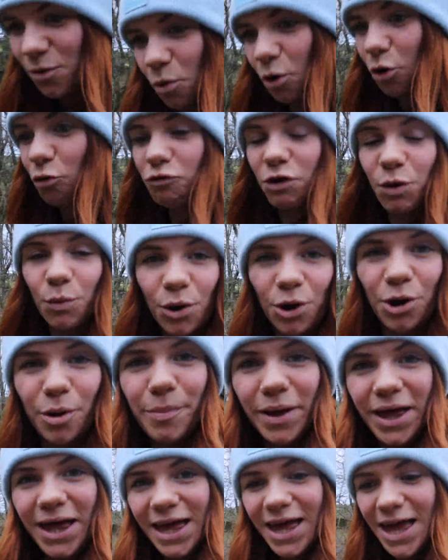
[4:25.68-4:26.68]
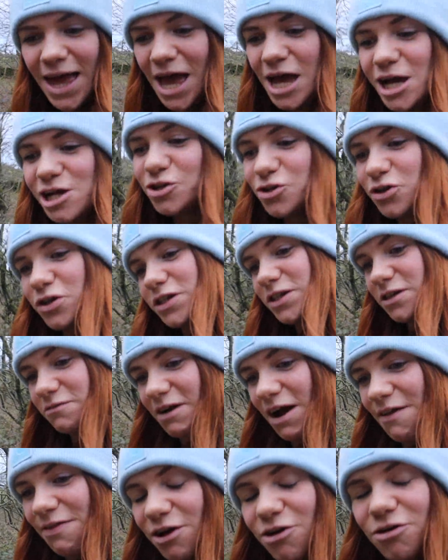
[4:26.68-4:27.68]
grew up just
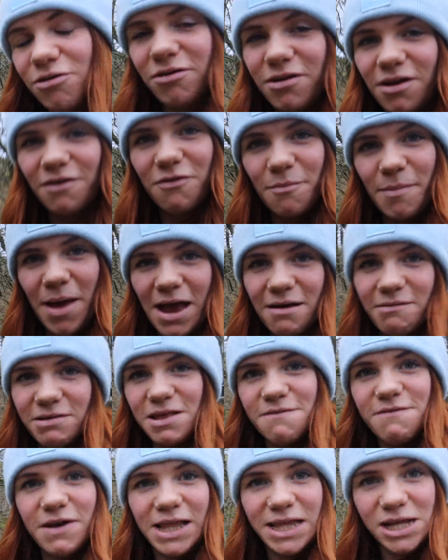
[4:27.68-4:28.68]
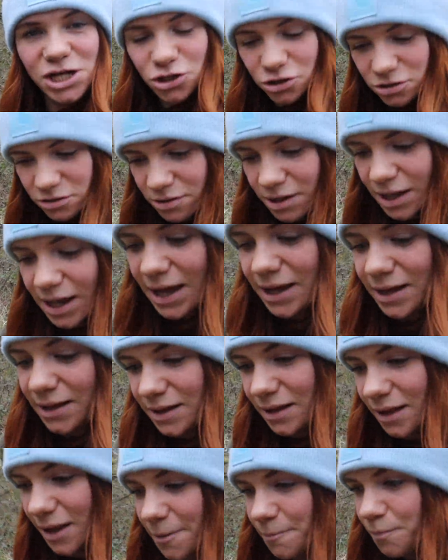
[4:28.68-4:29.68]
round the corner from here in the village called
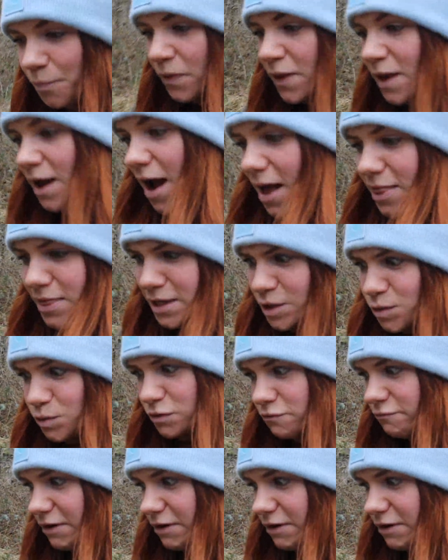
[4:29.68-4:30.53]
Langley, and this was a